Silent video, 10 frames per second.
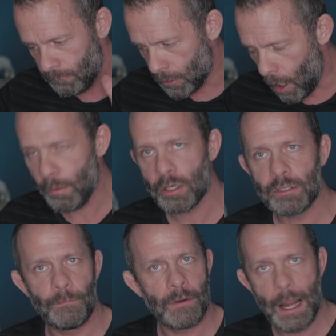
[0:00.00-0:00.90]
compose
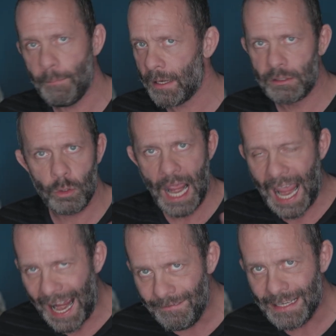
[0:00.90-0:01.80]
the frame, do
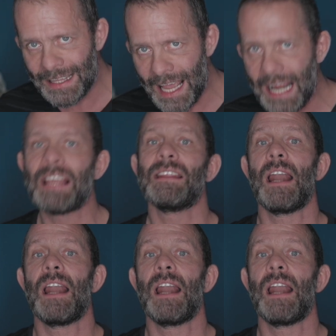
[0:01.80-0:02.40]
everything,